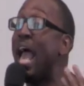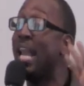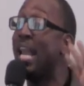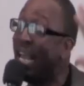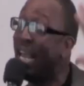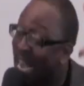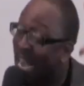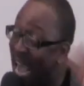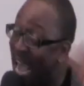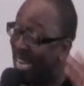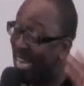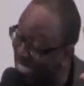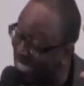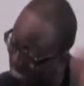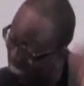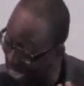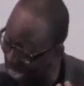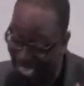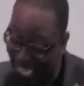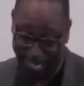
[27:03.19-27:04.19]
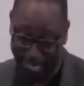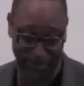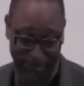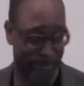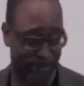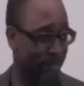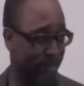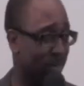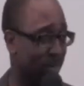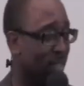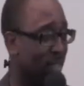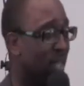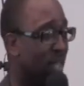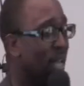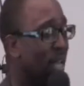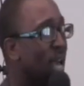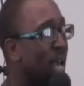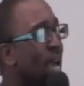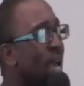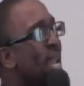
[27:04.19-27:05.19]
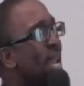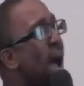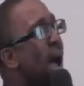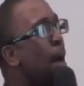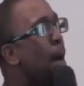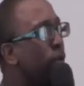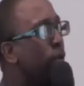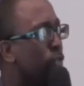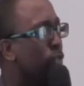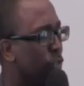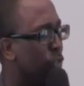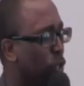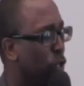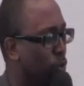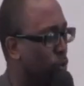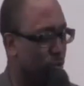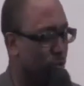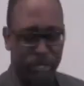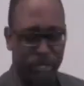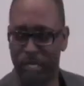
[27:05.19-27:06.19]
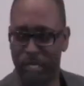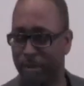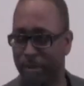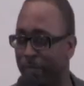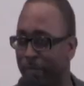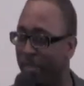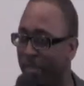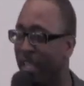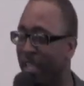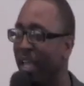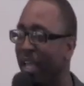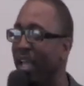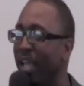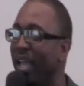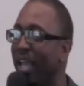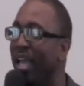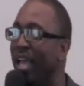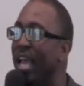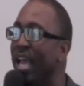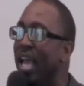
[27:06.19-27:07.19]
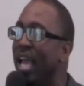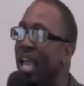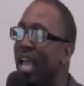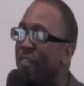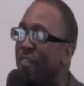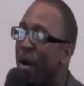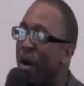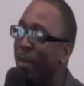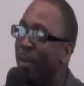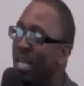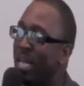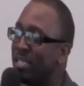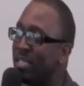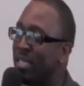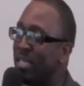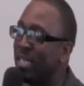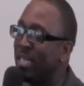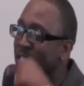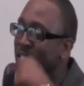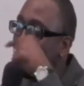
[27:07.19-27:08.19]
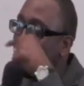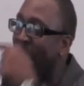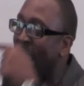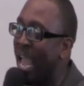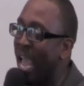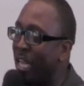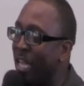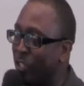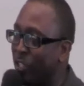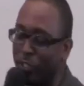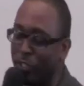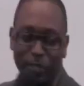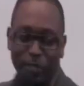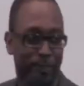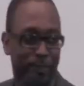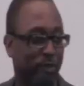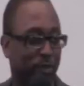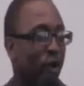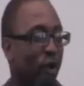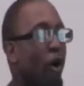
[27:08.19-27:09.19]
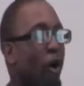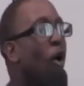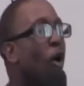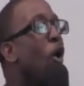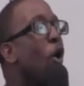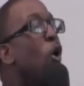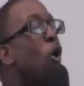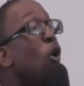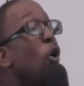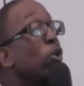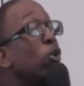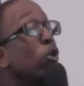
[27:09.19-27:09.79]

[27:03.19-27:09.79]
Elijah's head. Now I'm confused. If I'm listening to the angel, who's